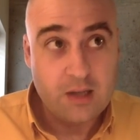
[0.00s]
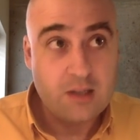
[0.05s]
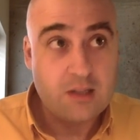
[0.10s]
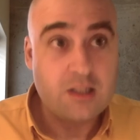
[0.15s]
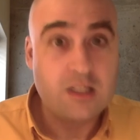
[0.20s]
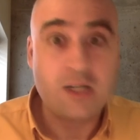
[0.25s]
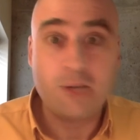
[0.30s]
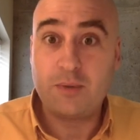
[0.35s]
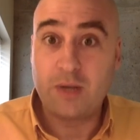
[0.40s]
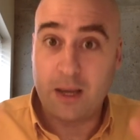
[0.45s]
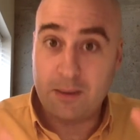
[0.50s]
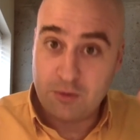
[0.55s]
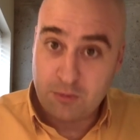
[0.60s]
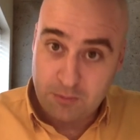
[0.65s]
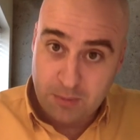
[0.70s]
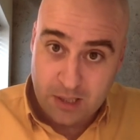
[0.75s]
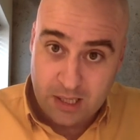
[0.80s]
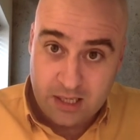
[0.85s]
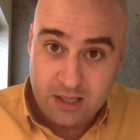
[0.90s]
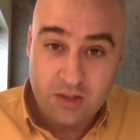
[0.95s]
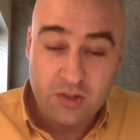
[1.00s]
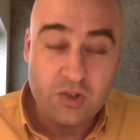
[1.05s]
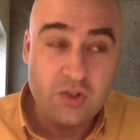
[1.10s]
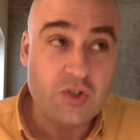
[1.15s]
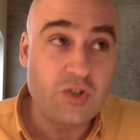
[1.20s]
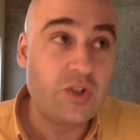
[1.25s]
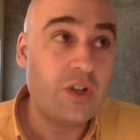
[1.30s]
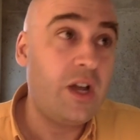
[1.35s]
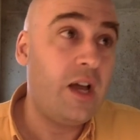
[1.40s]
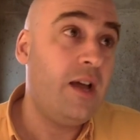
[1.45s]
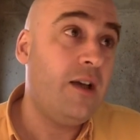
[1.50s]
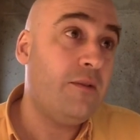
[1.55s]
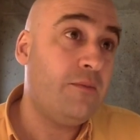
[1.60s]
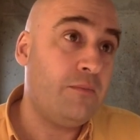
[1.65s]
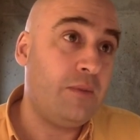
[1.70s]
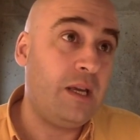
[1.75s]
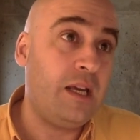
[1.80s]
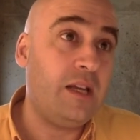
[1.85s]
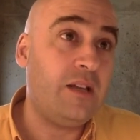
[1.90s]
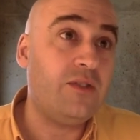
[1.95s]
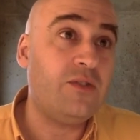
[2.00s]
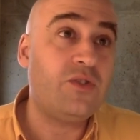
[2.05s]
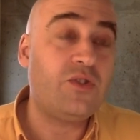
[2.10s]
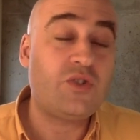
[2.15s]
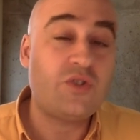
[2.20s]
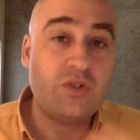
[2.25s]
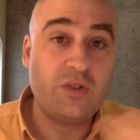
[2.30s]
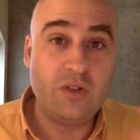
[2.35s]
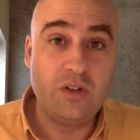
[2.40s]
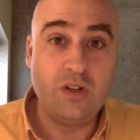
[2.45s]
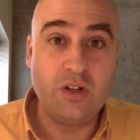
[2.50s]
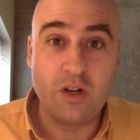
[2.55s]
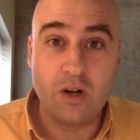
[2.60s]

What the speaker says: Sometimes peace means,